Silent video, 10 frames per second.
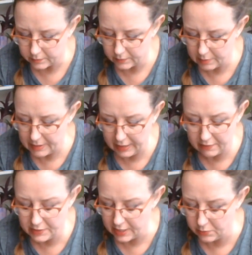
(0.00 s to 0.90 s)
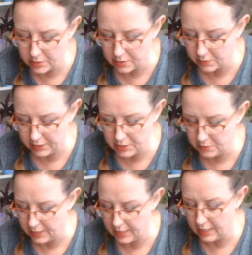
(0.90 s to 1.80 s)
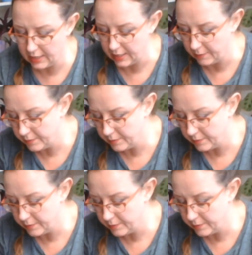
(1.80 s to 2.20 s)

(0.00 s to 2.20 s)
And my left hand wasn't really doing anything.